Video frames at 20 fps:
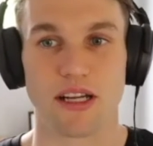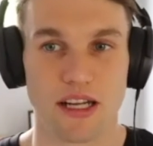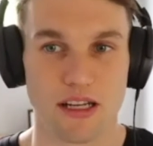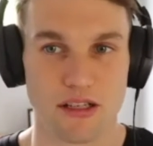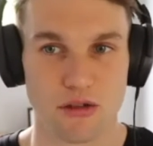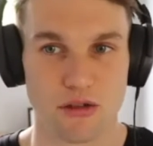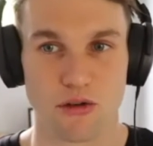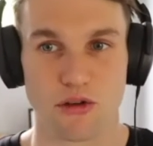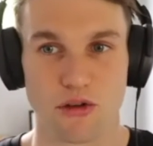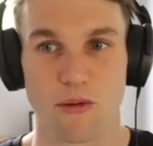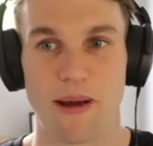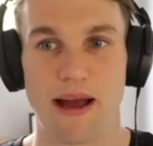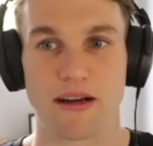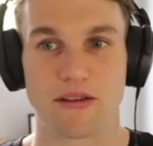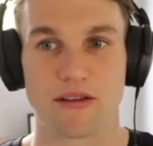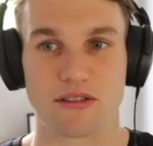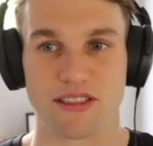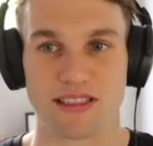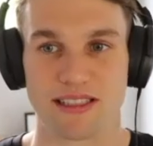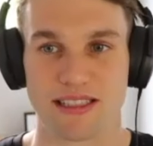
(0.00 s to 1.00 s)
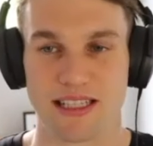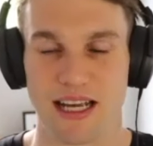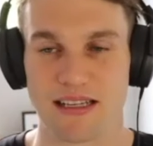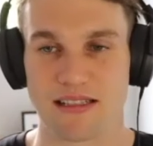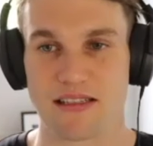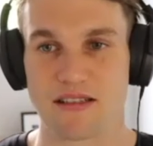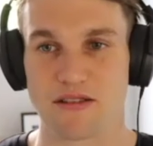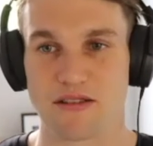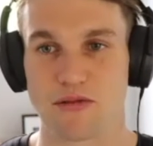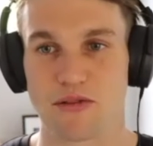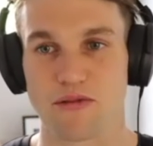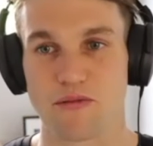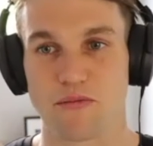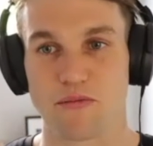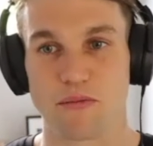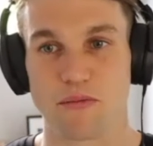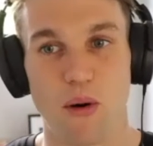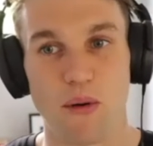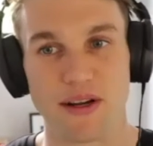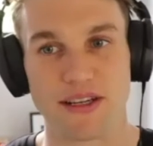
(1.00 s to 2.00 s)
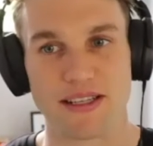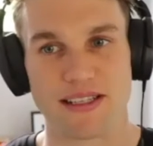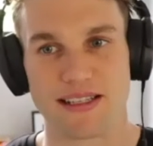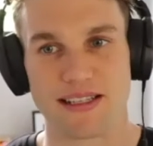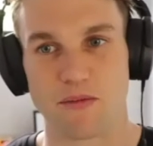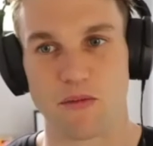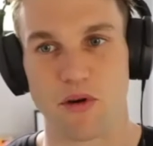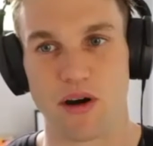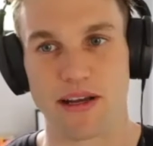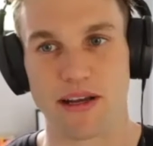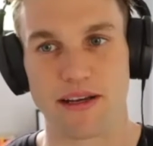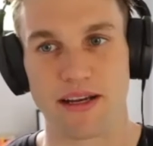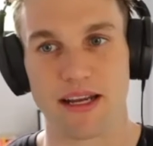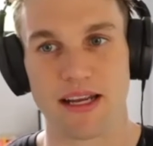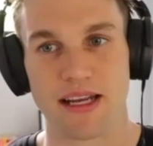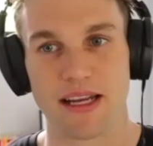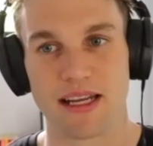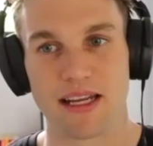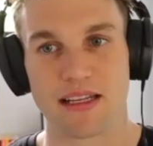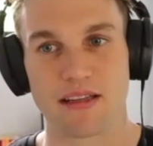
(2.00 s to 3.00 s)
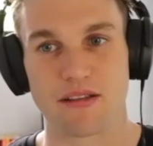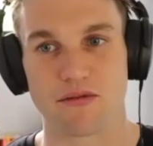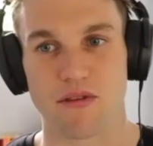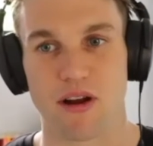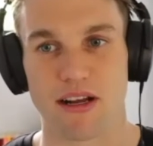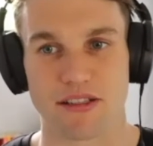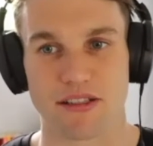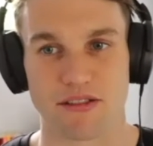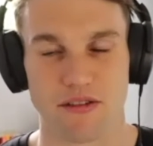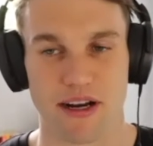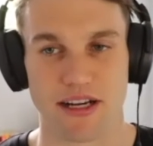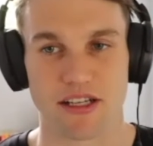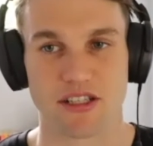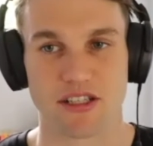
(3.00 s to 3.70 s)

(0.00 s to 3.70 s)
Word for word: talk about or discuss to sort of point someone in the right direction,